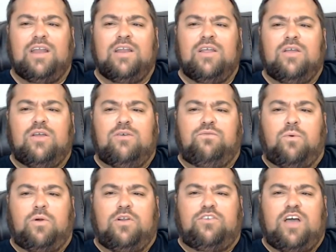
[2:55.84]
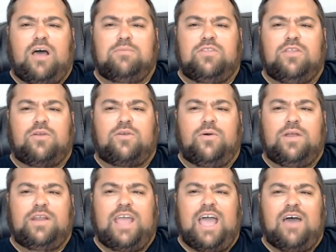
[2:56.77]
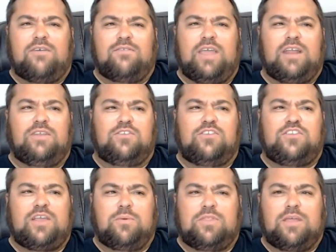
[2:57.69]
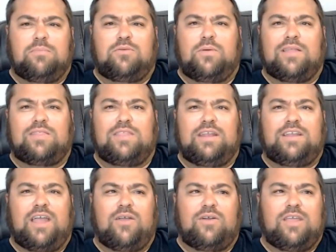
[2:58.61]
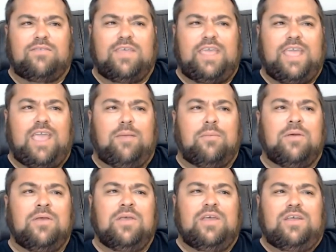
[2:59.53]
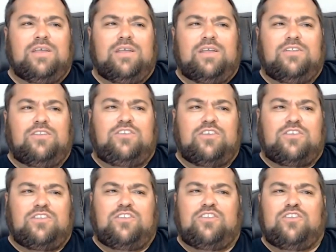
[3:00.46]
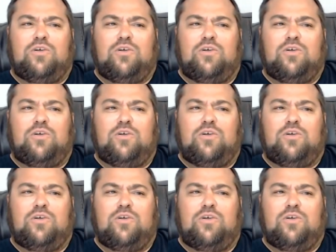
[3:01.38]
4 jobs that you're going to have, and you stick with them throughout the entirety of the game. Just so much